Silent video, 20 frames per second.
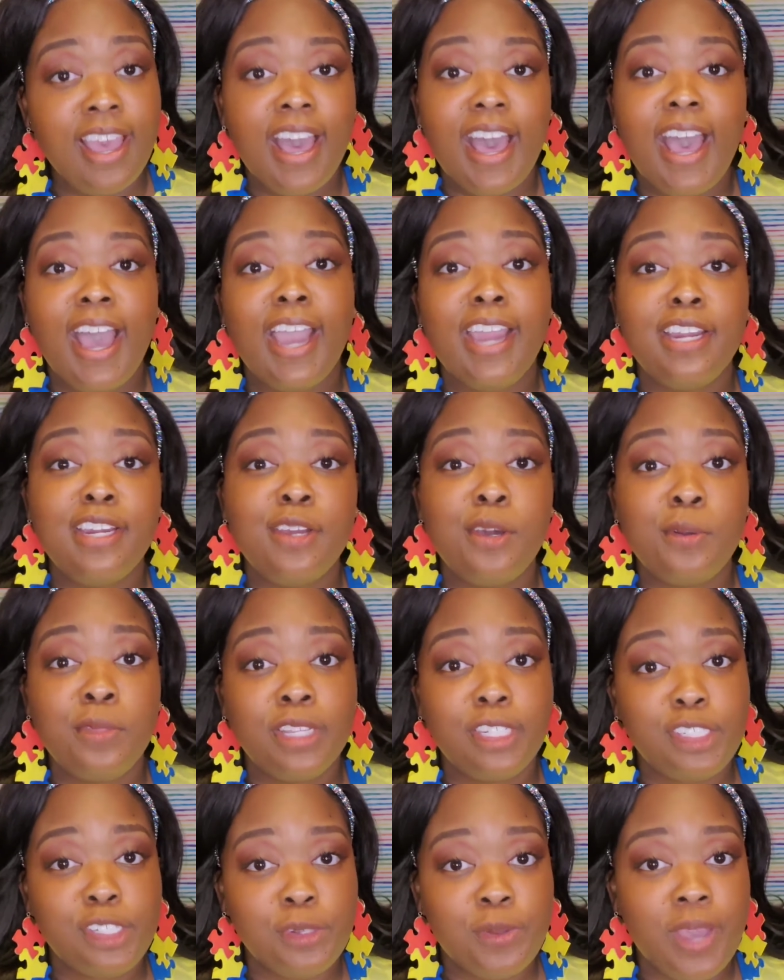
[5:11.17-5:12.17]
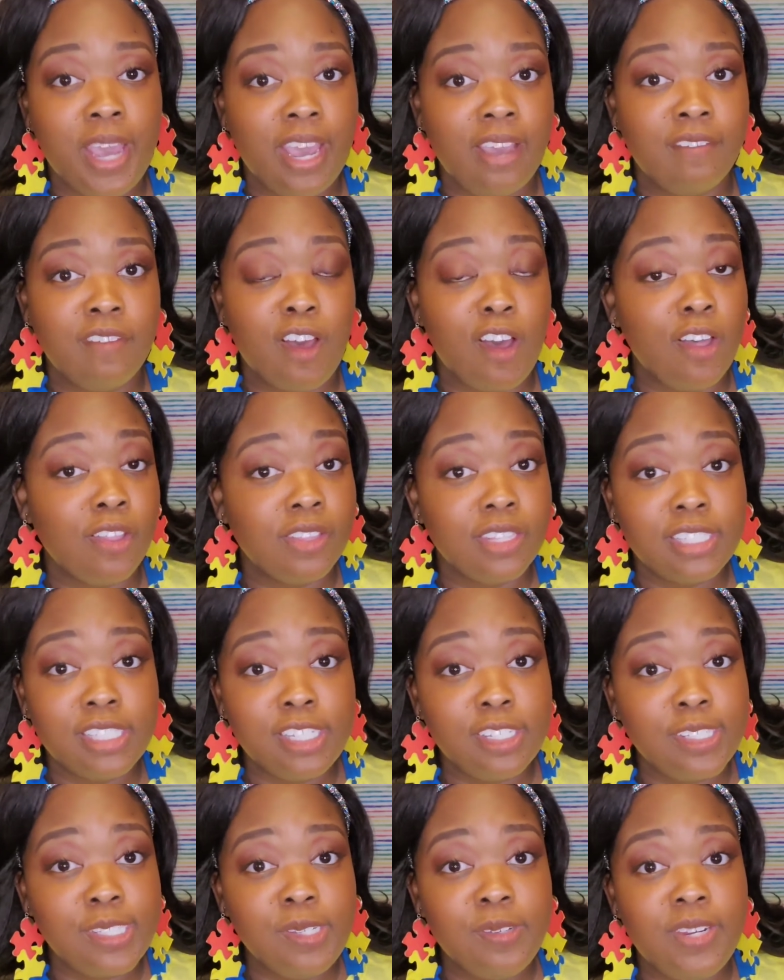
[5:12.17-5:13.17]
I know that you have all the
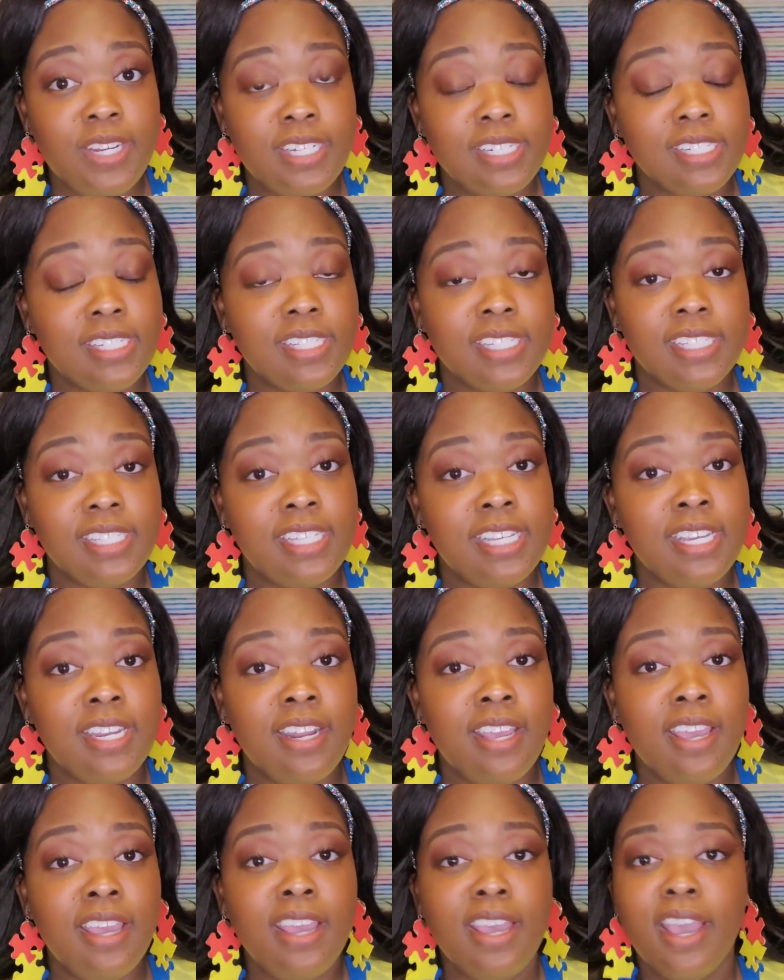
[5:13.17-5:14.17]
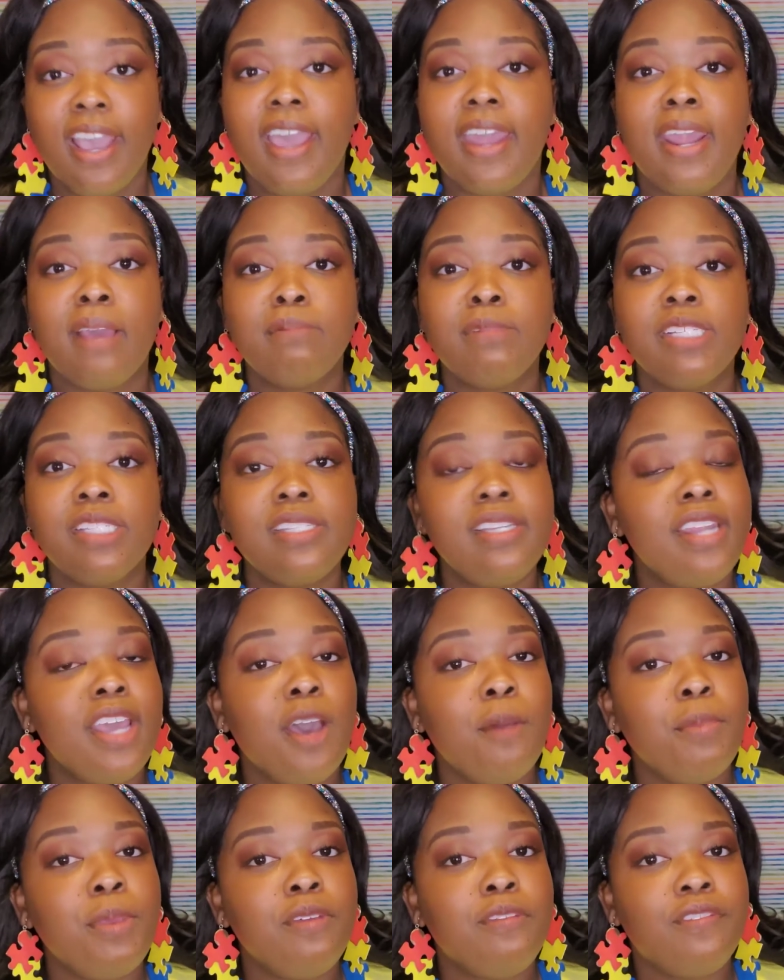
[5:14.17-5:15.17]
skills you need to succeed, and I'm just gonna
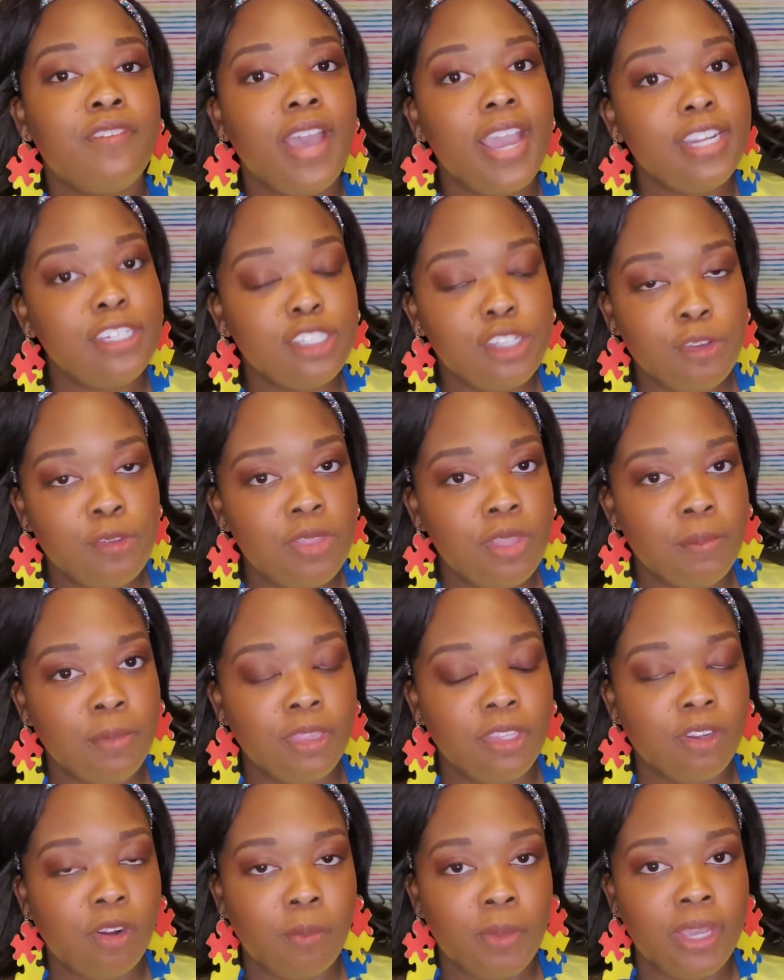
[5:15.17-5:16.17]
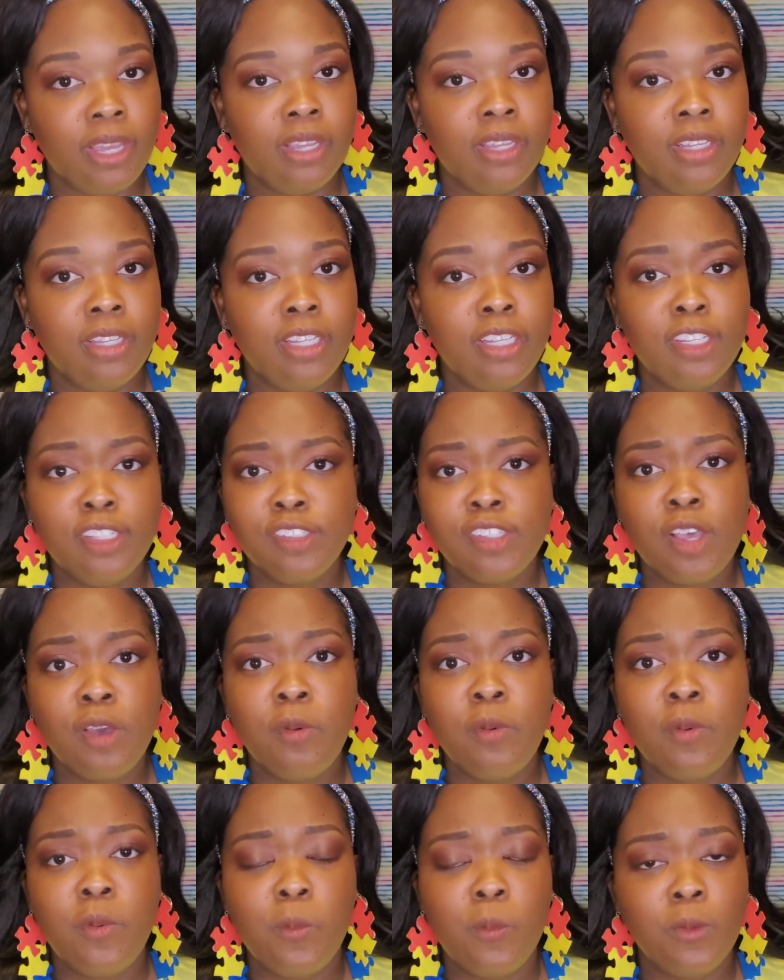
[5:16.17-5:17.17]
help you fine tune them a little bit.
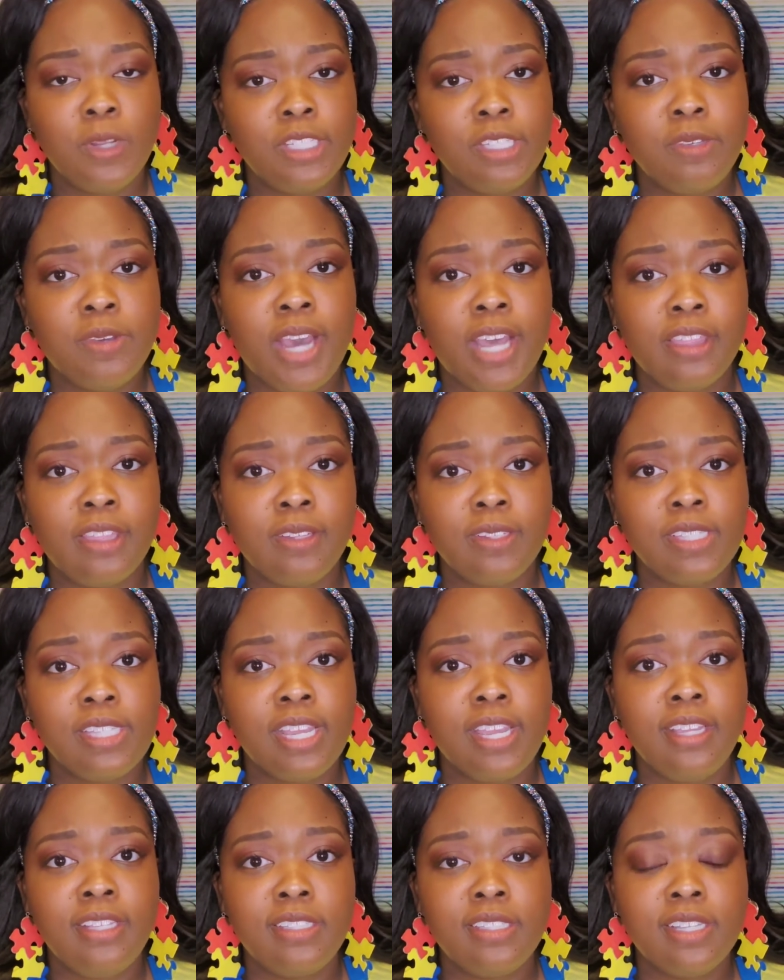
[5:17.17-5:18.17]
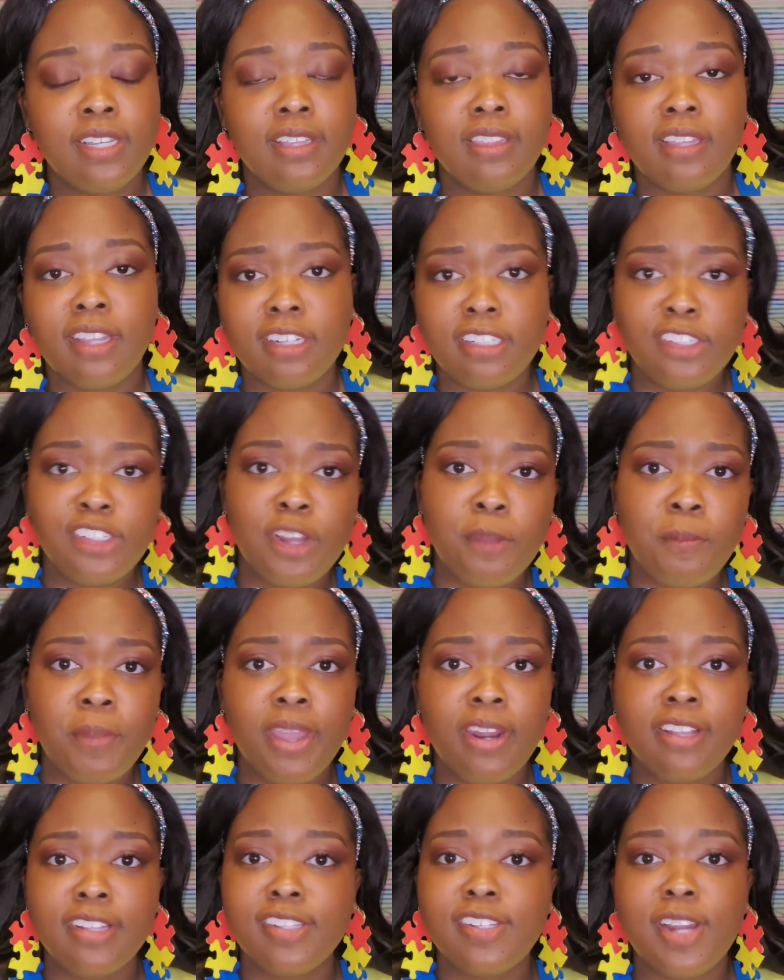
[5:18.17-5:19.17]
So once you got those things, let's jump in
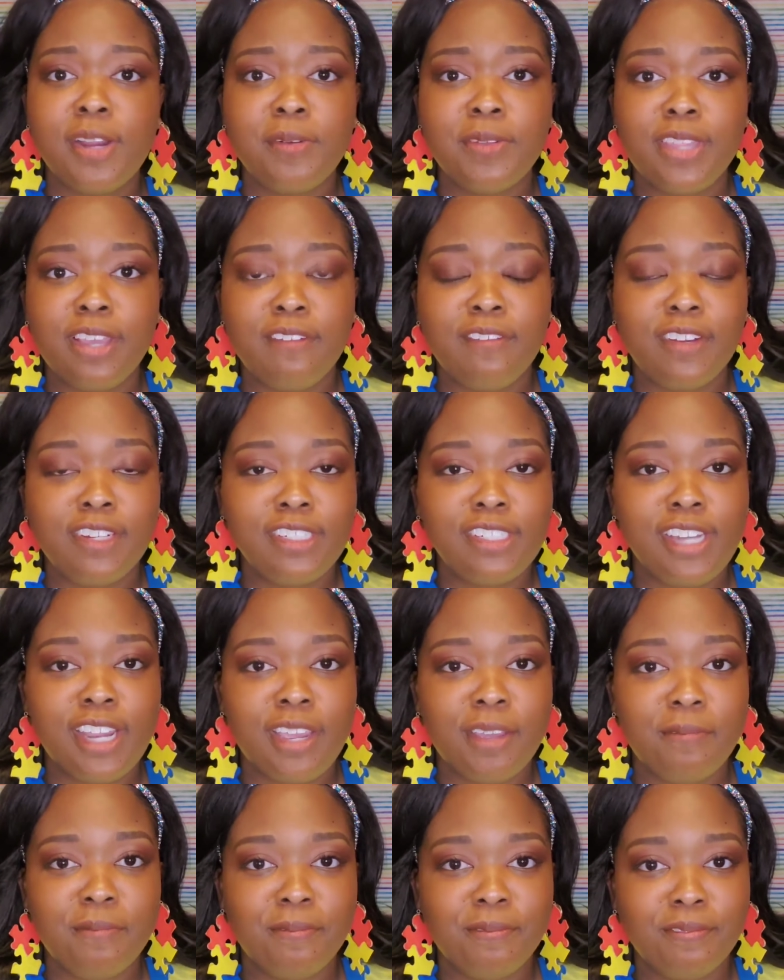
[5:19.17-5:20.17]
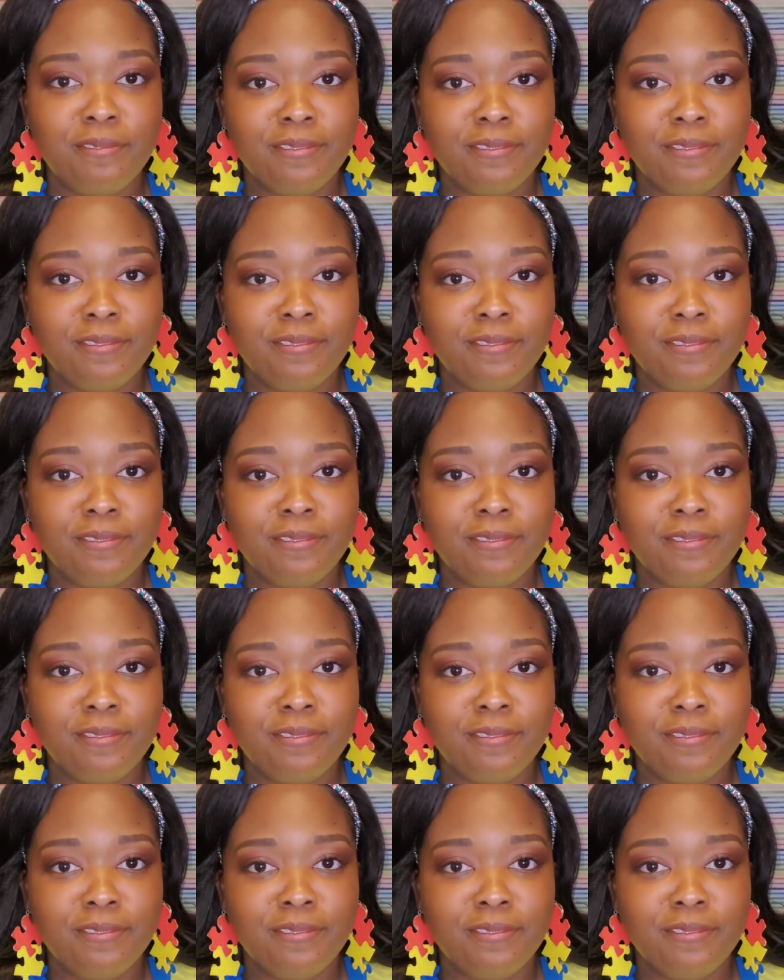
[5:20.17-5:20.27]
and start with our first shape.